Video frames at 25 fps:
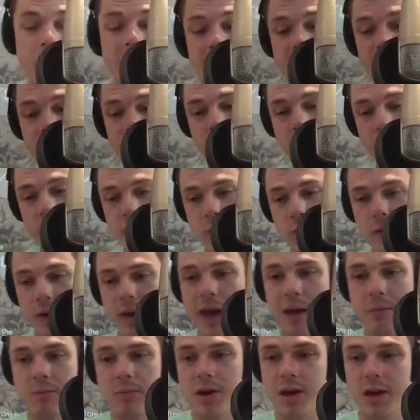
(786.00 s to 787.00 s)
need to speak to you
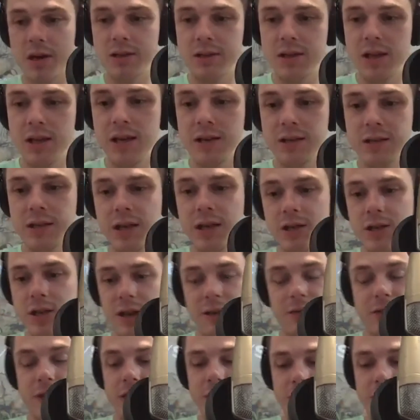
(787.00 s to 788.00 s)
again, because
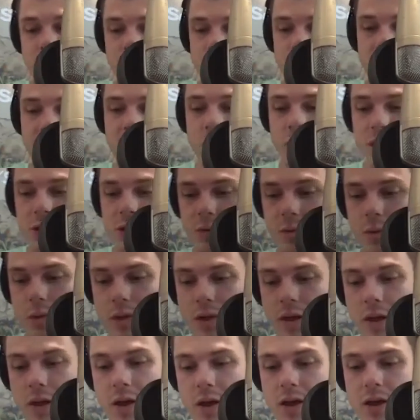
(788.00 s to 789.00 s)
if these situations with
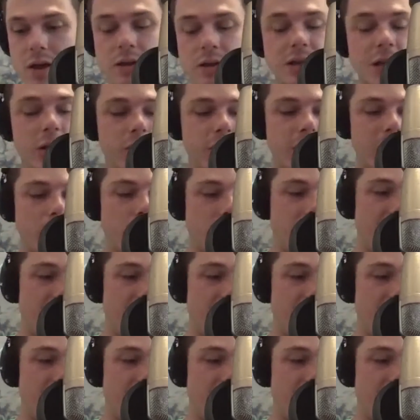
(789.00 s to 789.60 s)
yourself keep on